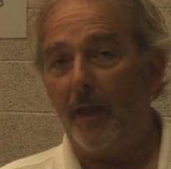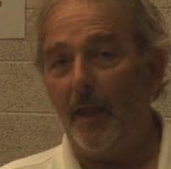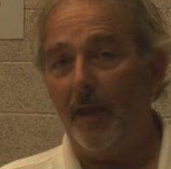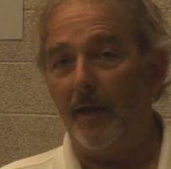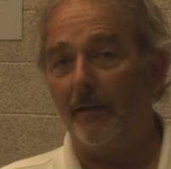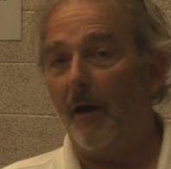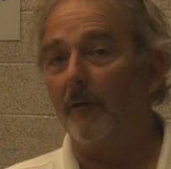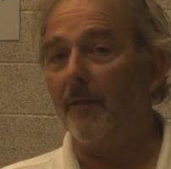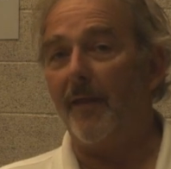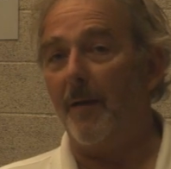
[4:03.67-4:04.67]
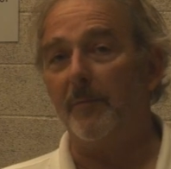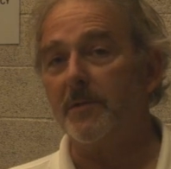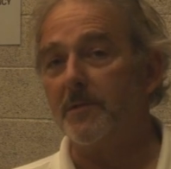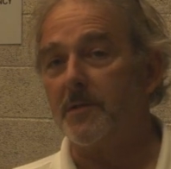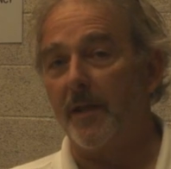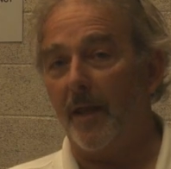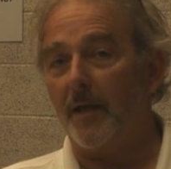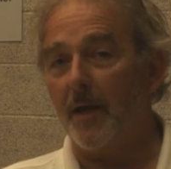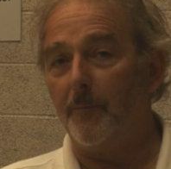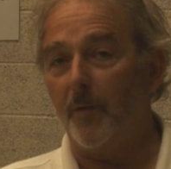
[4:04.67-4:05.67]
And all of the ambulances today
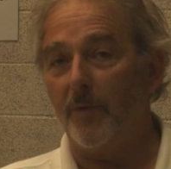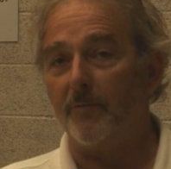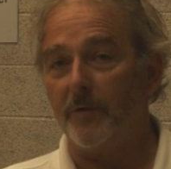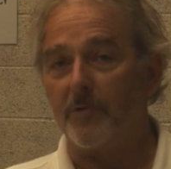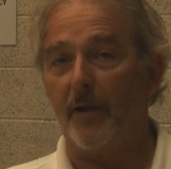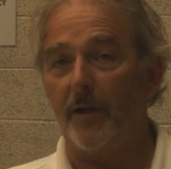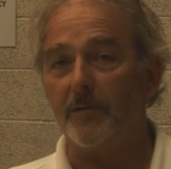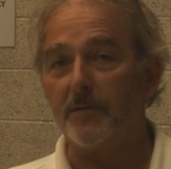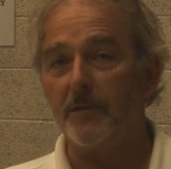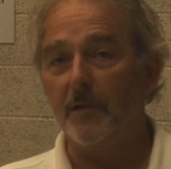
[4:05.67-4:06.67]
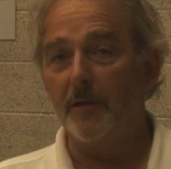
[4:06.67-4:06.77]
come with restraints